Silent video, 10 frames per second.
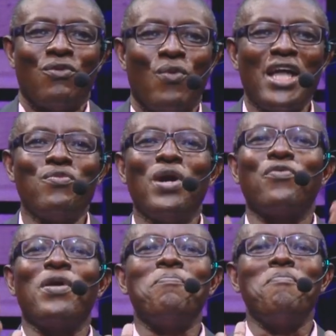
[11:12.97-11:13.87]
when we
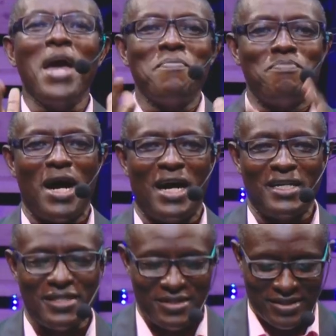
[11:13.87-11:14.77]
remember,
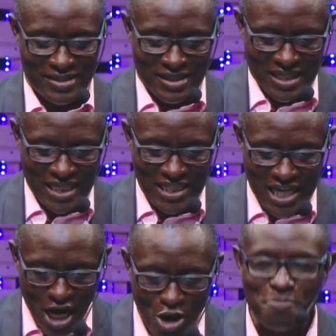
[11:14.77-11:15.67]
it
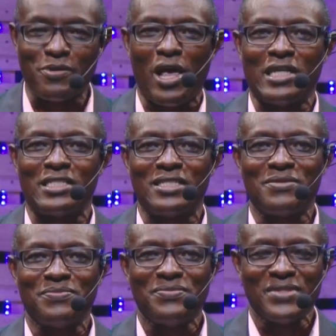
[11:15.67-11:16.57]
helps us.
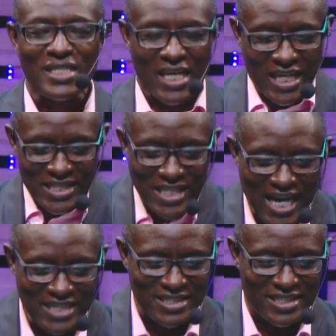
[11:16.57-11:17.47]
He
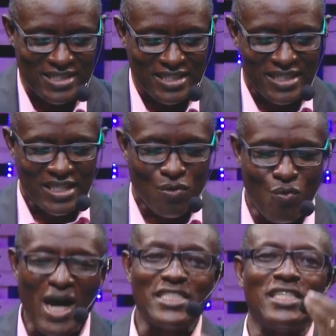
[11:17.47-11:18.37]
says,
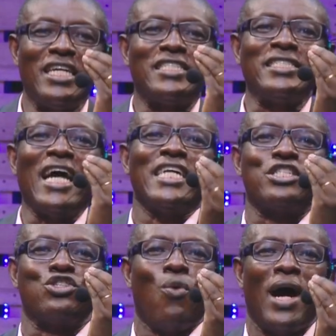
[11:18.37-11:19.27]
what it
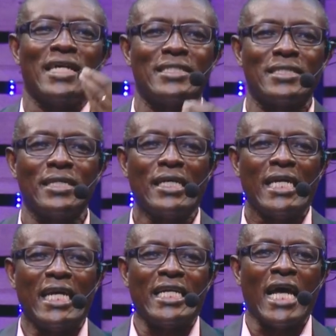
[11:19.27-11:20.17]
does to us,
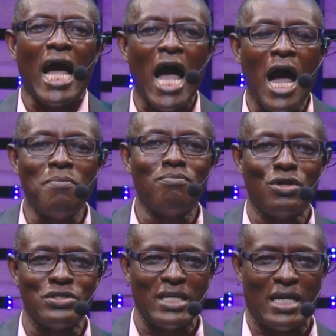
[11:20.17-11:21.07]
it
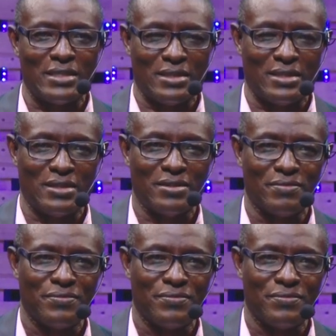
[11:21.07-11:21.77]
humbles us.